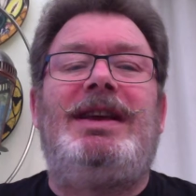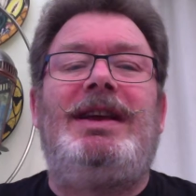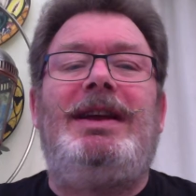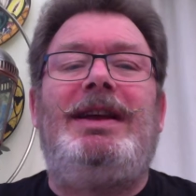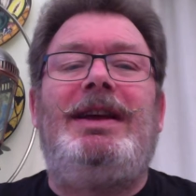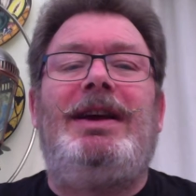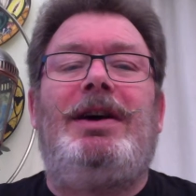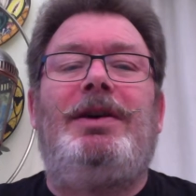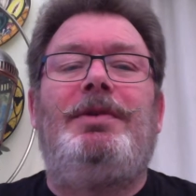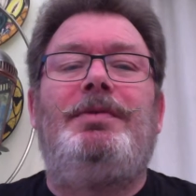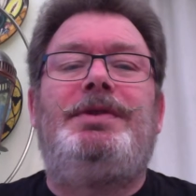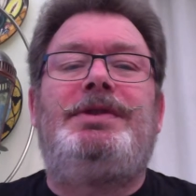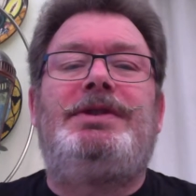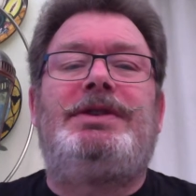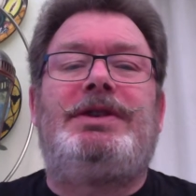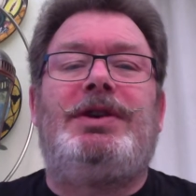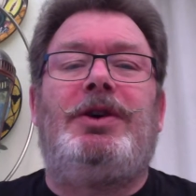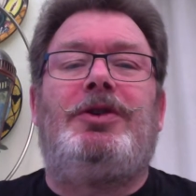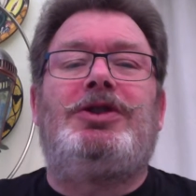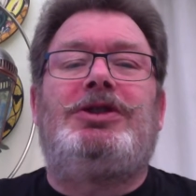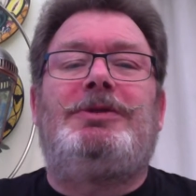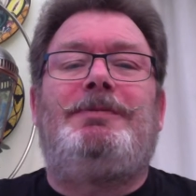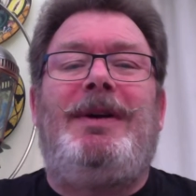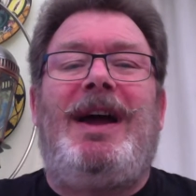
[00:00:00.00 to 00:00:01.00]
old
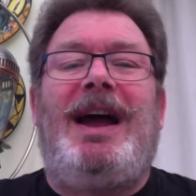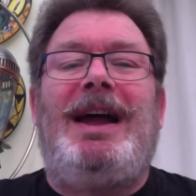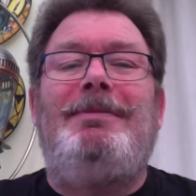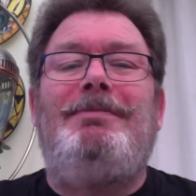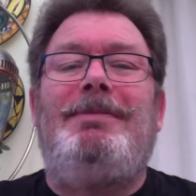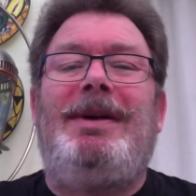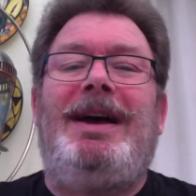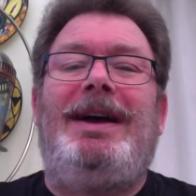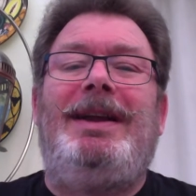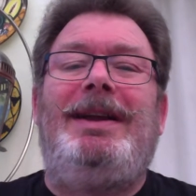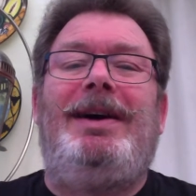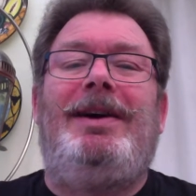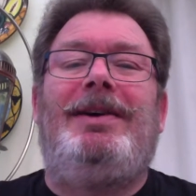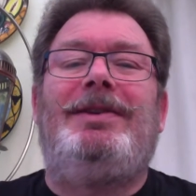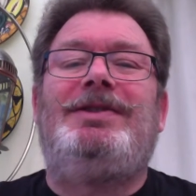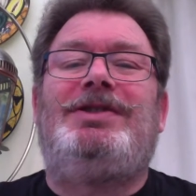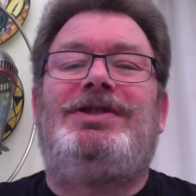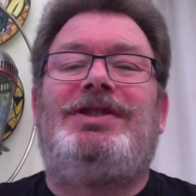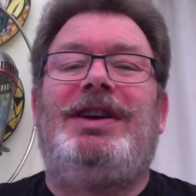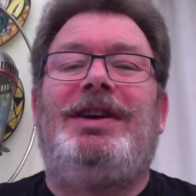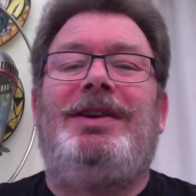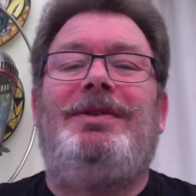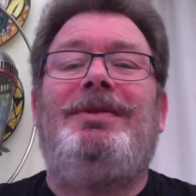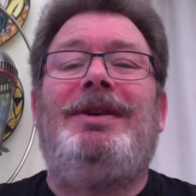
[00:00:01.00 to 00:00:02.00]
saucepan man, aren't
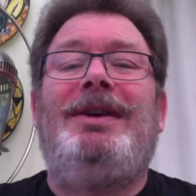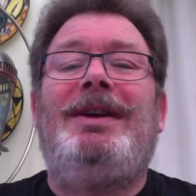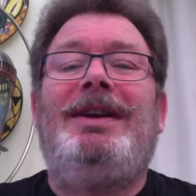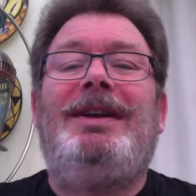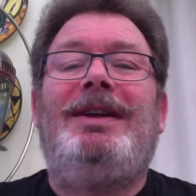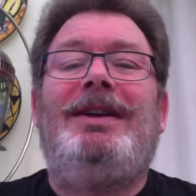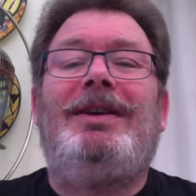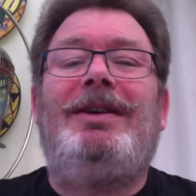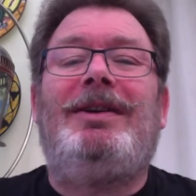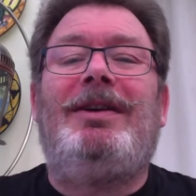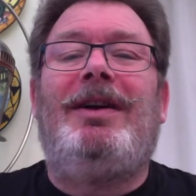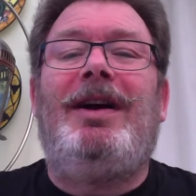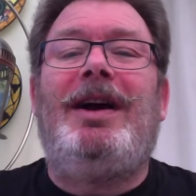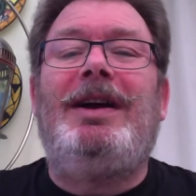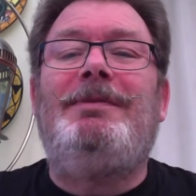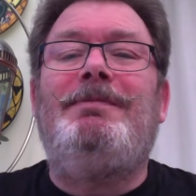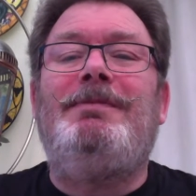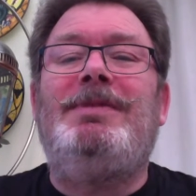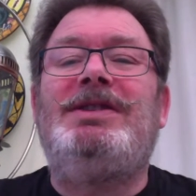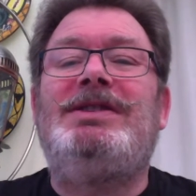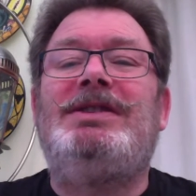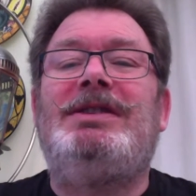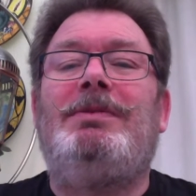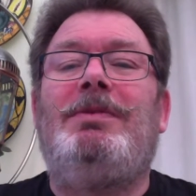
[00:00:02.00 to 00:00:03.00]
you?" cried
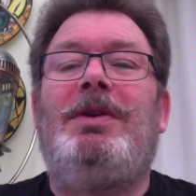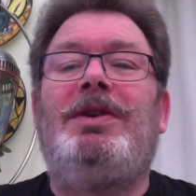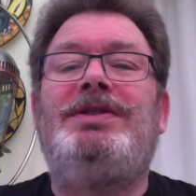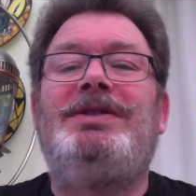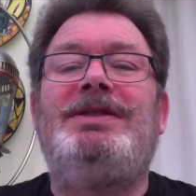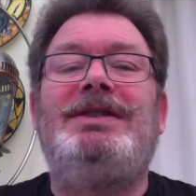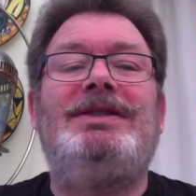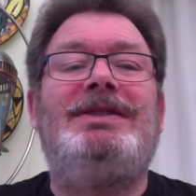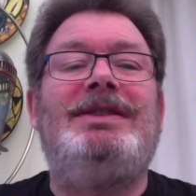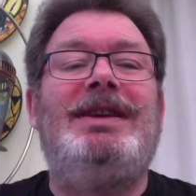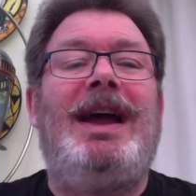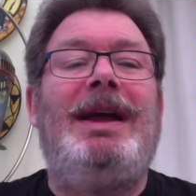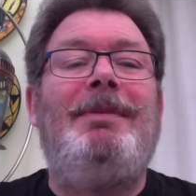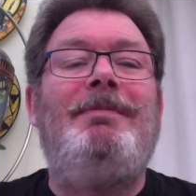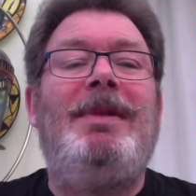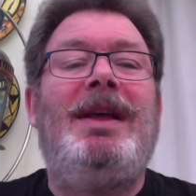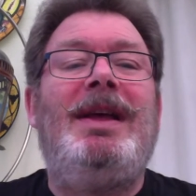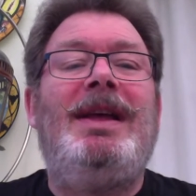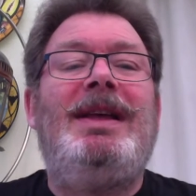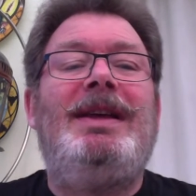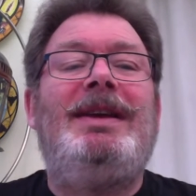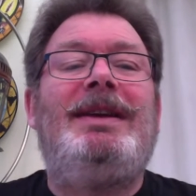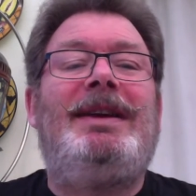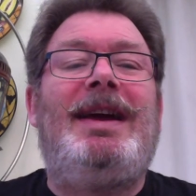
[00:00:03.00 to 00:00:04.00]
Mr. What's-his-name.
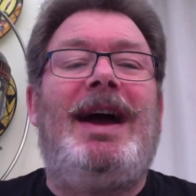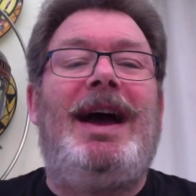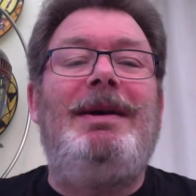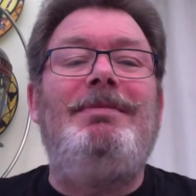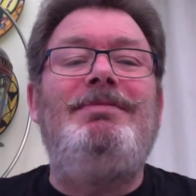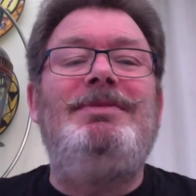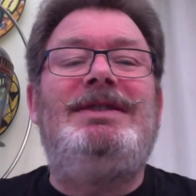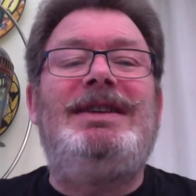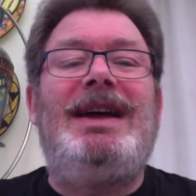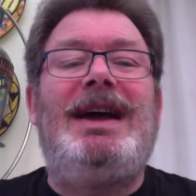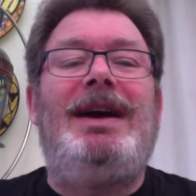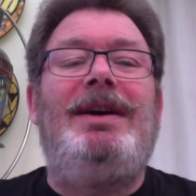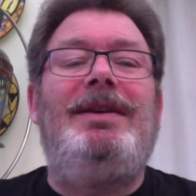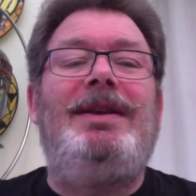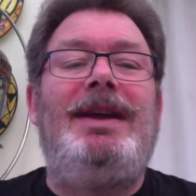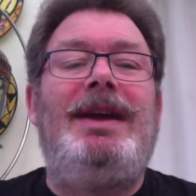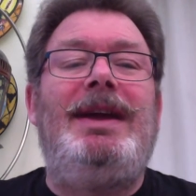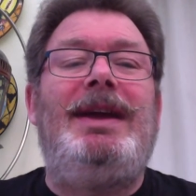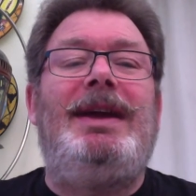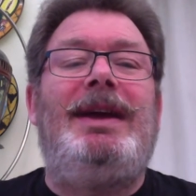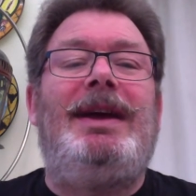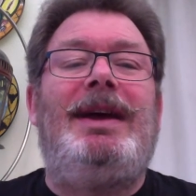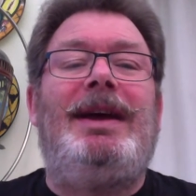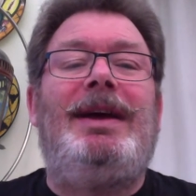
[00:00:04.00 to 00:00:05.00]
"Come down
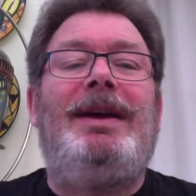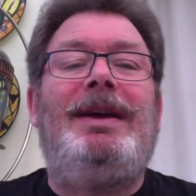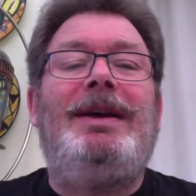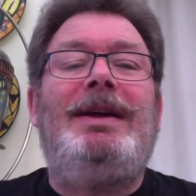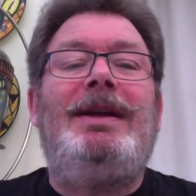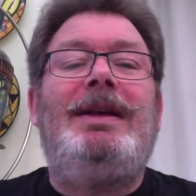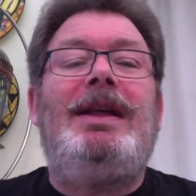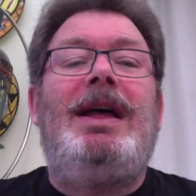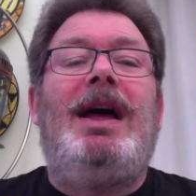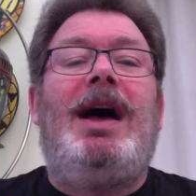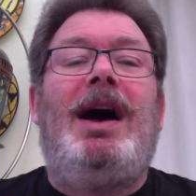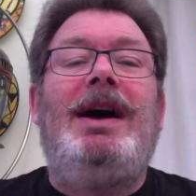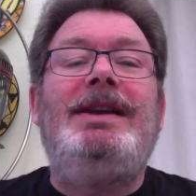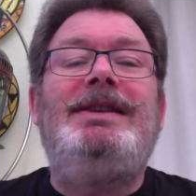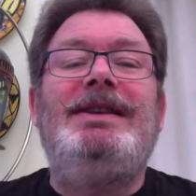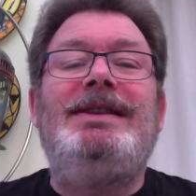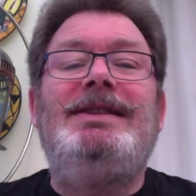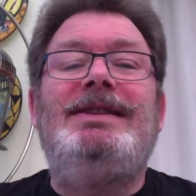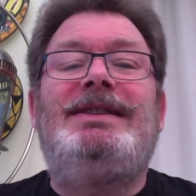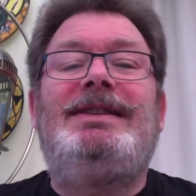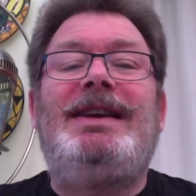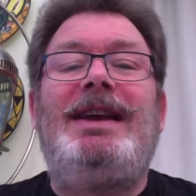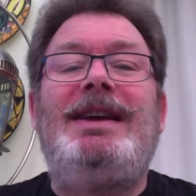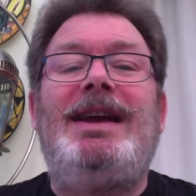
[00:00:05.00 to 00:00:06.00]
here. I didn't
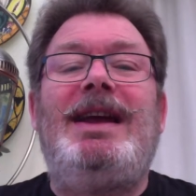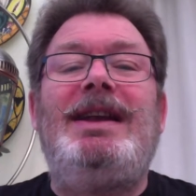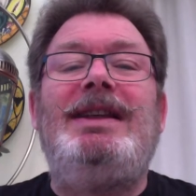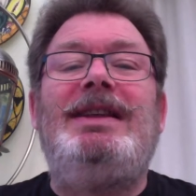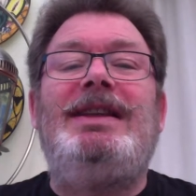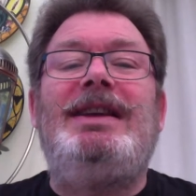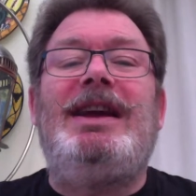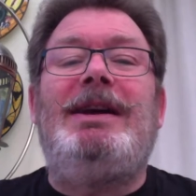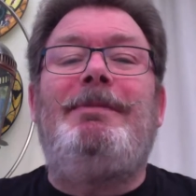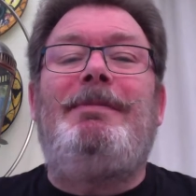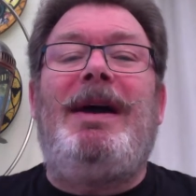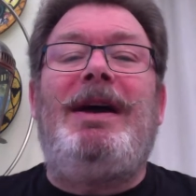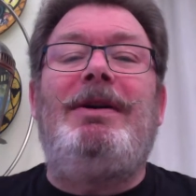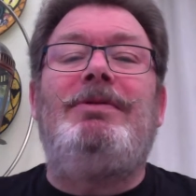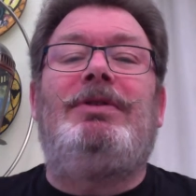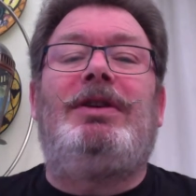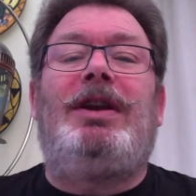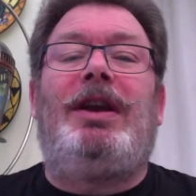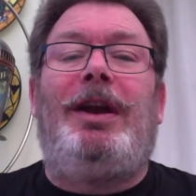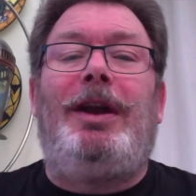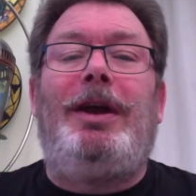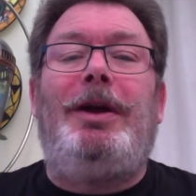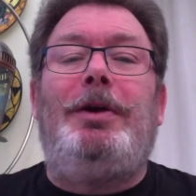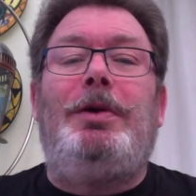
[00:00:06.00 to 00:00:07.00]
say anything about
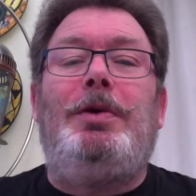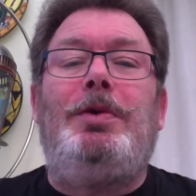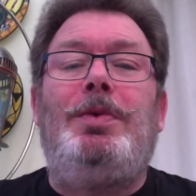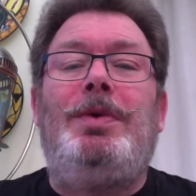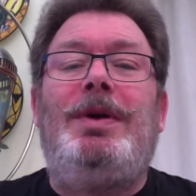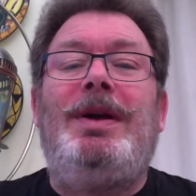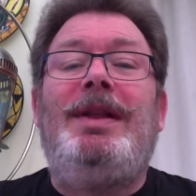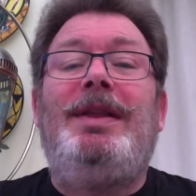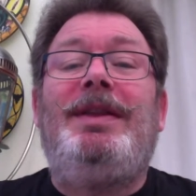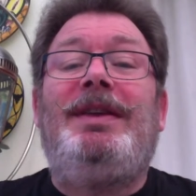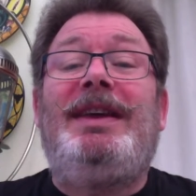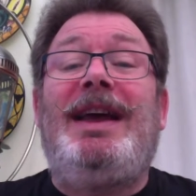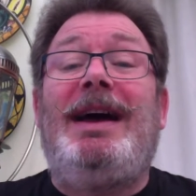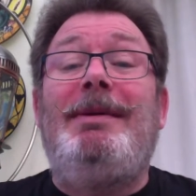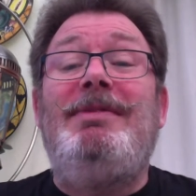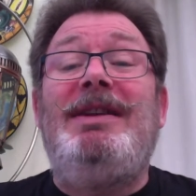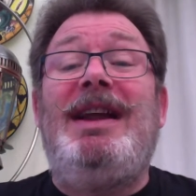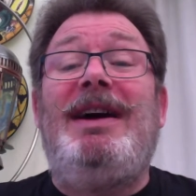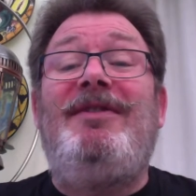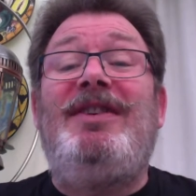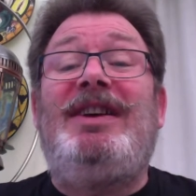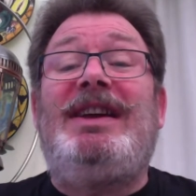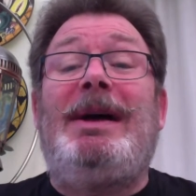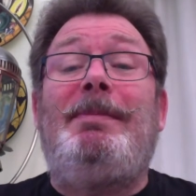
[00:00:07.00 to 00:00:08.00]
glue. Come and
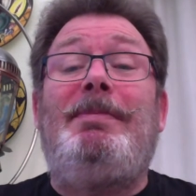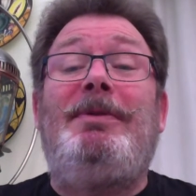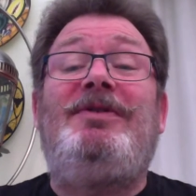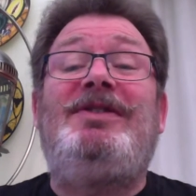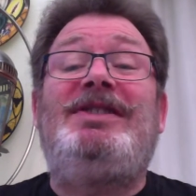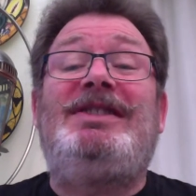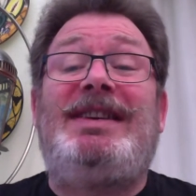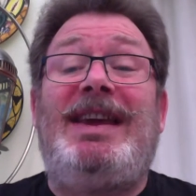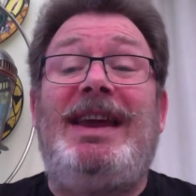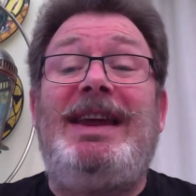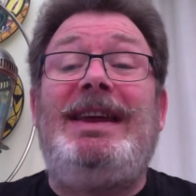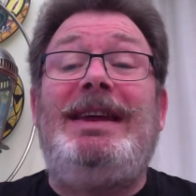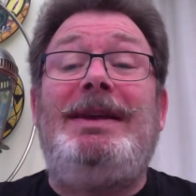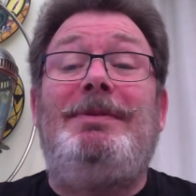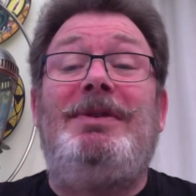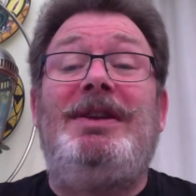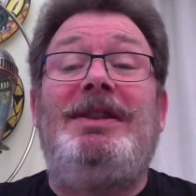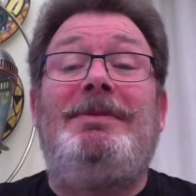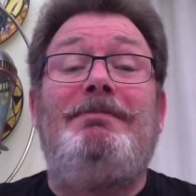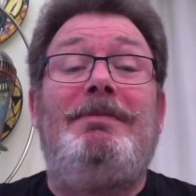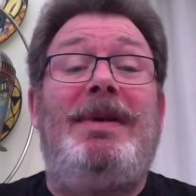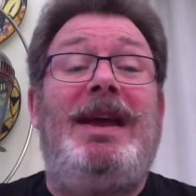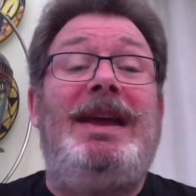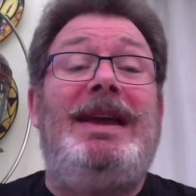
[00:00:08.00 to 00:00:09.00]
have a cup of tea with
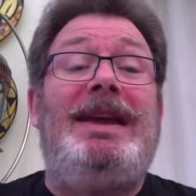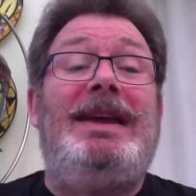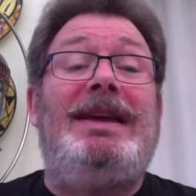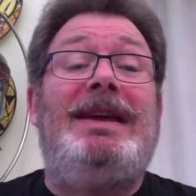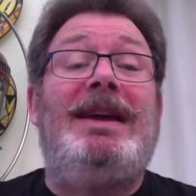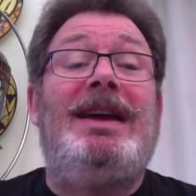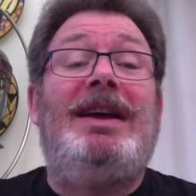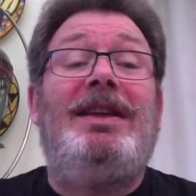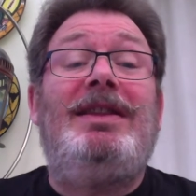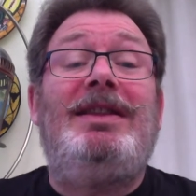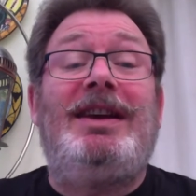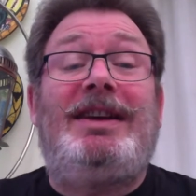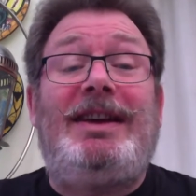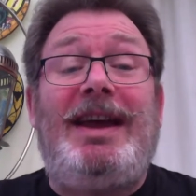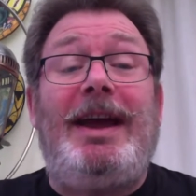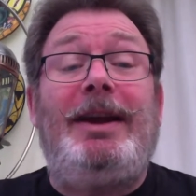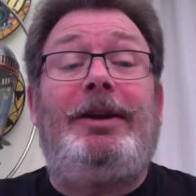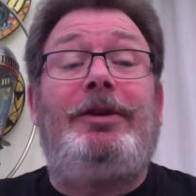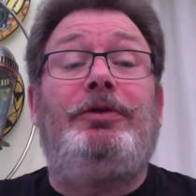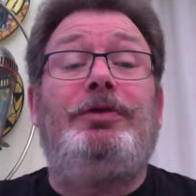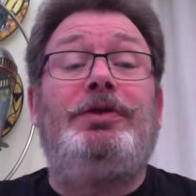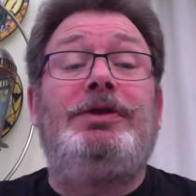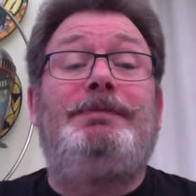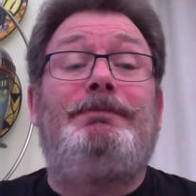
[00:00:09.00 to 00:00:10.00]
me. The
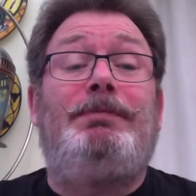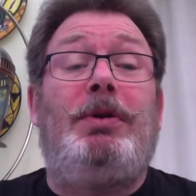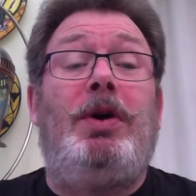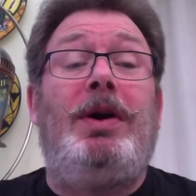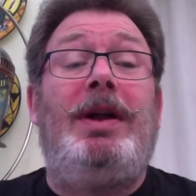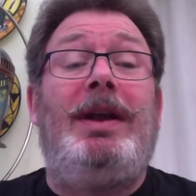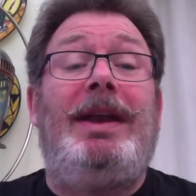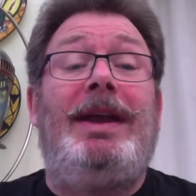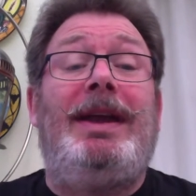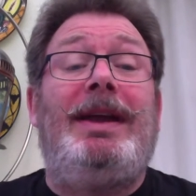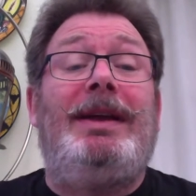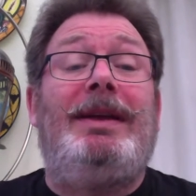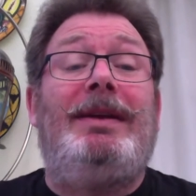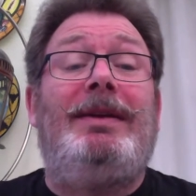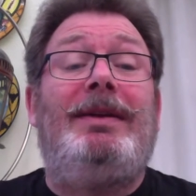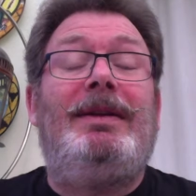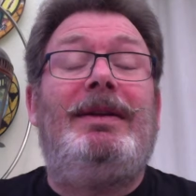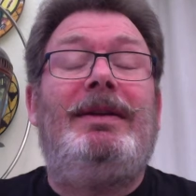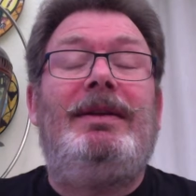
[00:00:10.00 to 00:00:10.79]
kettle's boiling."